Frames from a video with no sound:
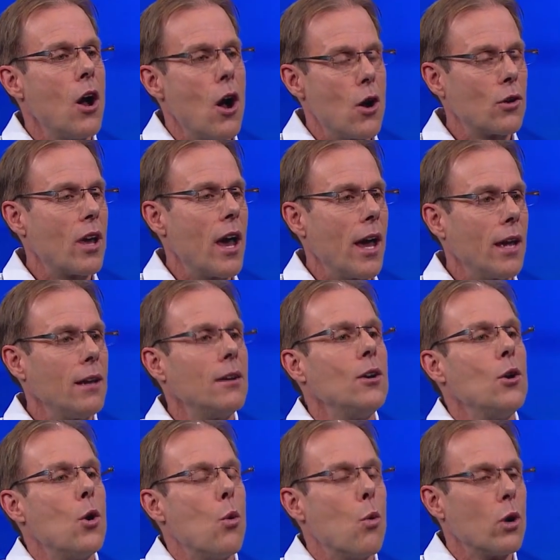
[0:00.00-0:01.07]
okay,
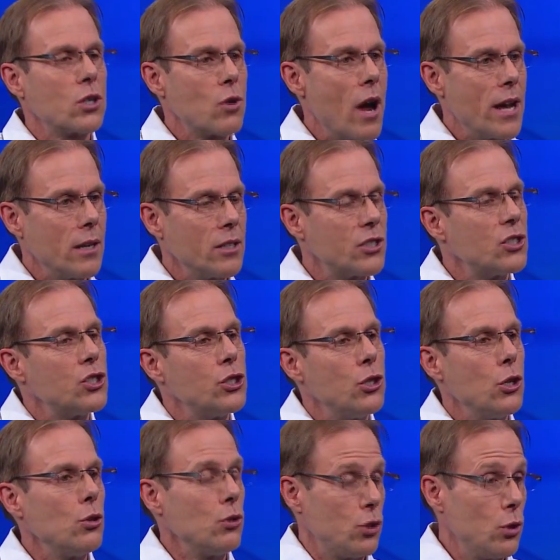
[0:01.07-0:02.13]
we're trying
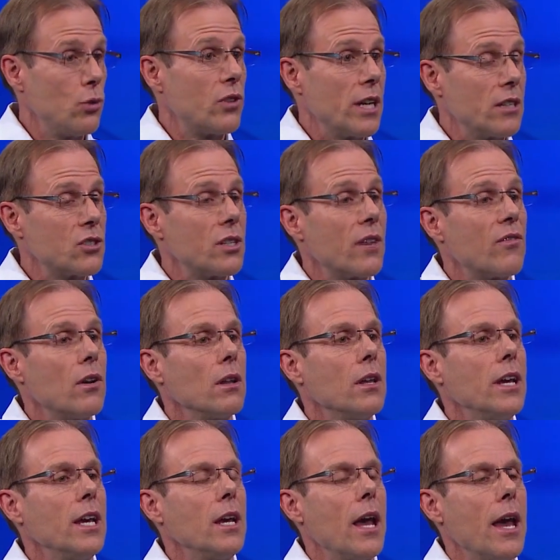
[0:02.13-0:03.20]
to do things
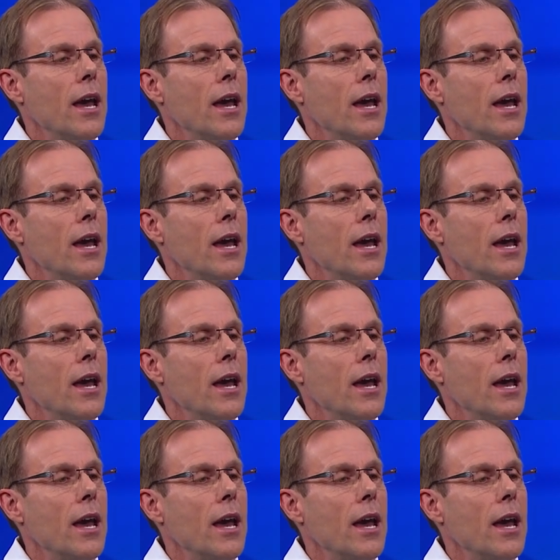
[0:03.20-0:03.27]
differently,